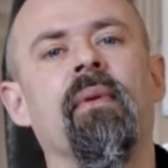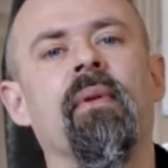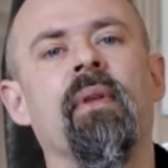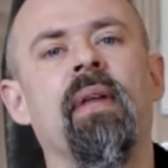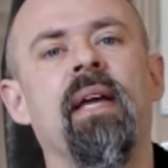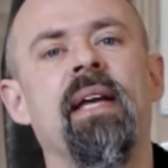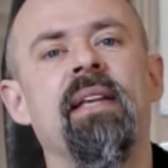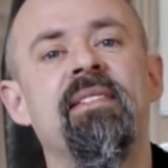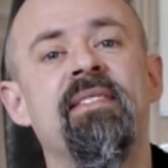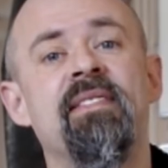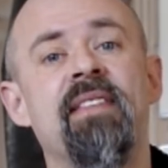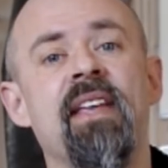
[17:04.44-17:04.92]

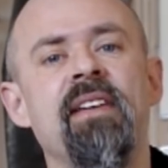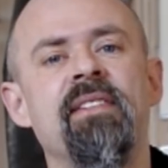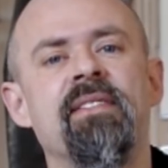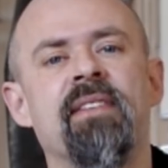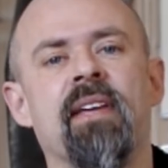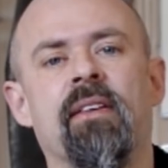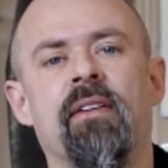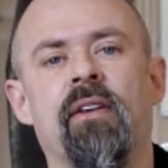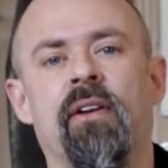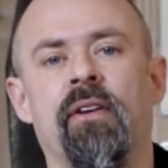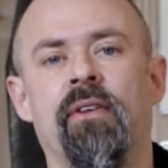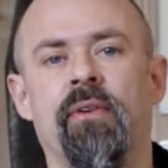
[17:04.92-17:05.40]
it stays
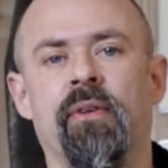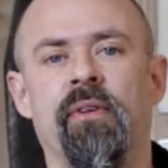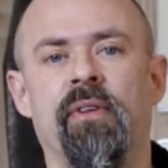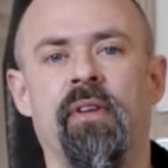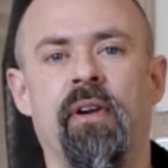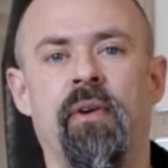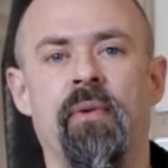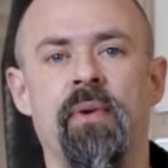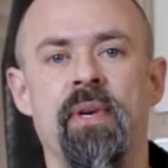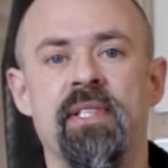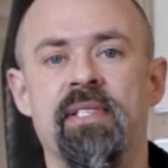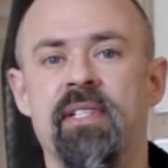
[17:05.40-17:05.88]
at 100
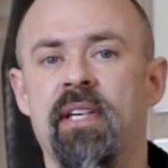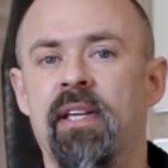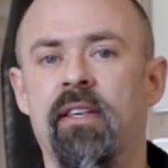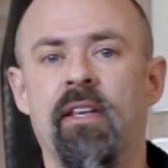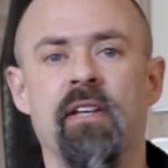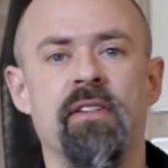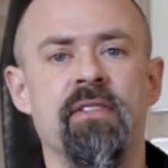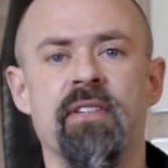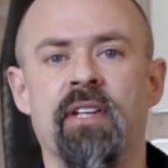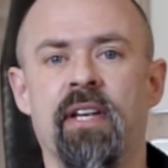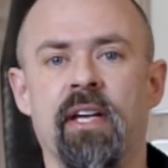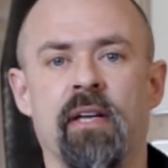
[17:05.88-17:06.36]
degrees. It
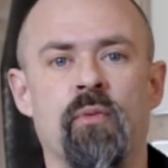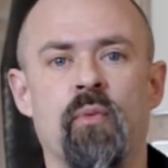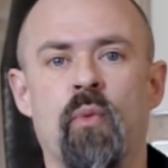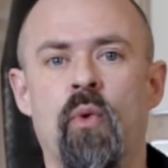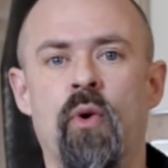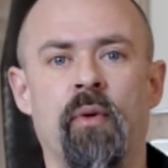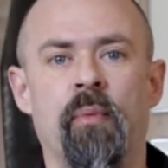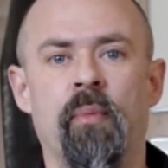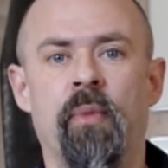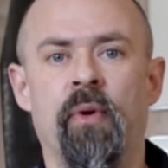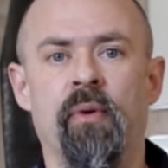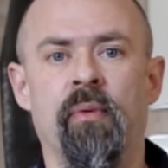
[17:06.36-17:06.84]
doesn't get
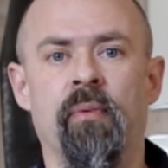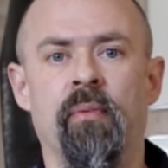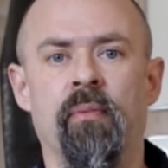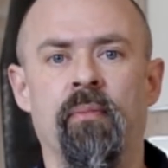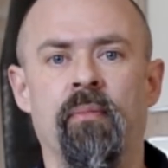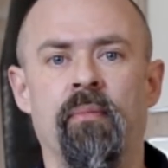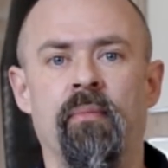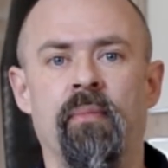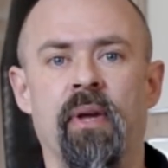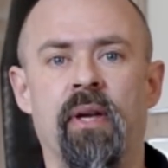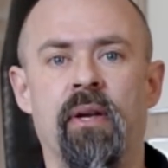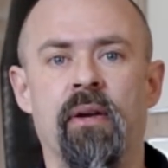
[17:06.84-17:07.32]
warmer
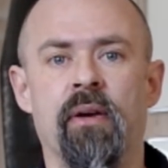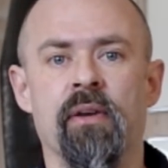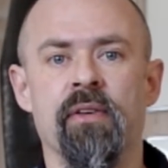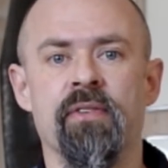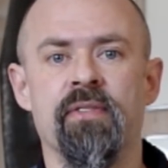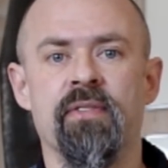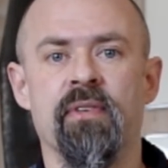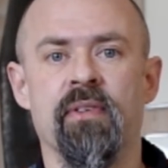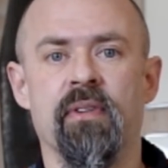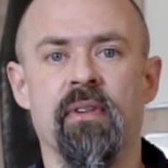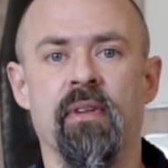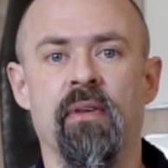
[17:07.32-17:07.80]

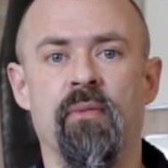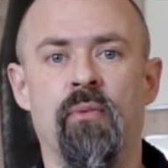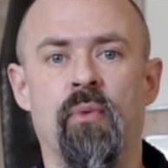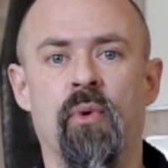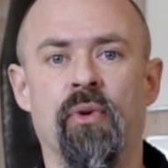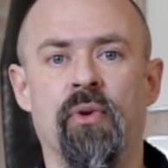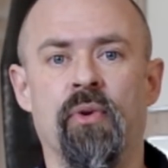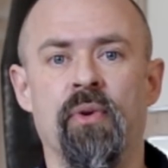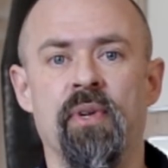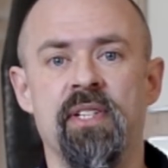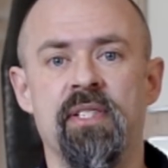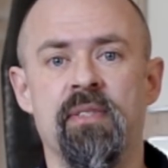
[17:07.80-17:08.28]
because the
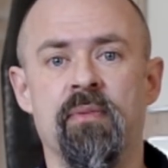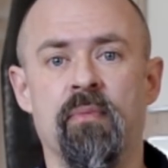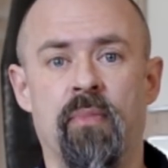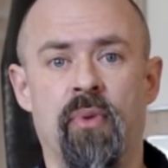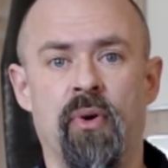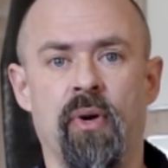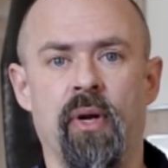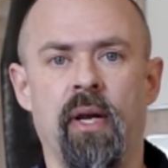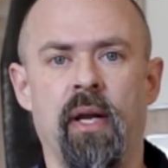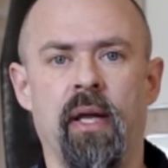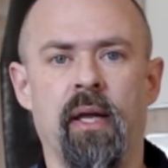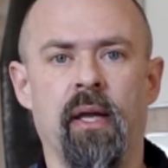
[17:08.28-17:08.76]
water is
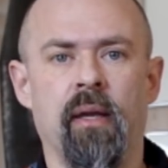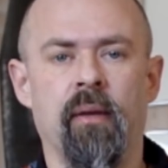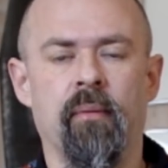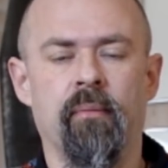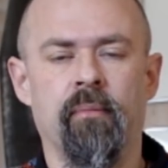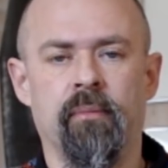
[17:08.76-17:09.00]
boiling.